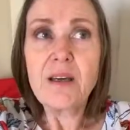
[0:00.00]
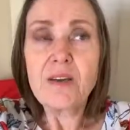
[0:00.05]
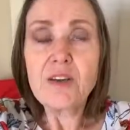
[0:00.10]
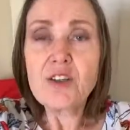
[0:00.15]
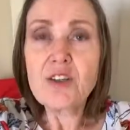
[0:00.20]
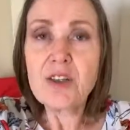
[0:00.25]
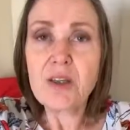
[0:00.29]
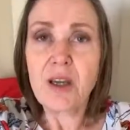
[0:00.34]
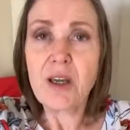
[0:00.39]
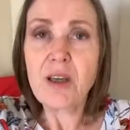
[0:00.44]

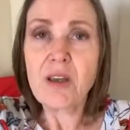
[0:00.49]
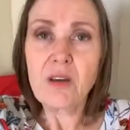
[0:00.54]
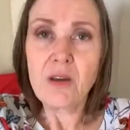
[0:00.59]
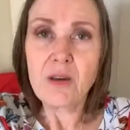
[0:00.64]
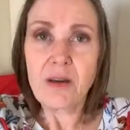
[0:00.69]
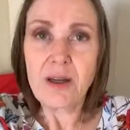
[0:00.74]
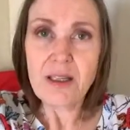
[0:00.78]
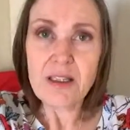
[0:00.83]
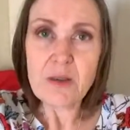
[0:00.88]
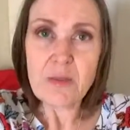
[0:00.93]
check
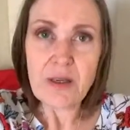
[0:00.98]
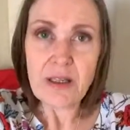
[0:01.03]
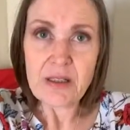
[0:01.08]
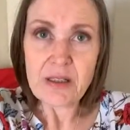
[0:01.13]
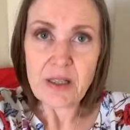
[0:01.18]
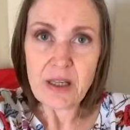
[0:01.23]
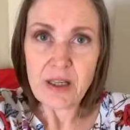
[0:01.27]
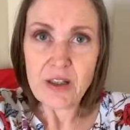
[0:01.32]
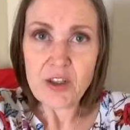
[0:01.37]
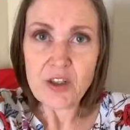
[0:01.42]
your
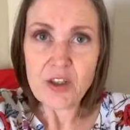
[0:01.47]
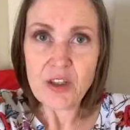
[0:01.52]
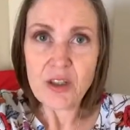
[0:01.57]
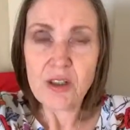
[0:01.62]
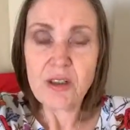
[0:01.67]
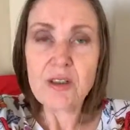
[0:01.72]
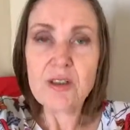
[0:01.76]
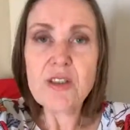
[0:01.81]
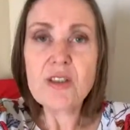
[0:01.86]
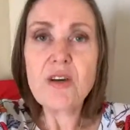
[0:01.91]

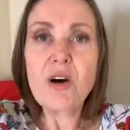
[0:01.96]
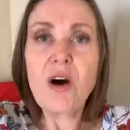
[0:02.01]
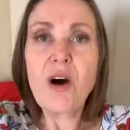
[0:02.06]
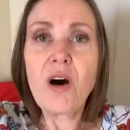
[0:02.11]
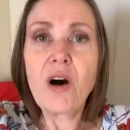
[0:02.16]
expectations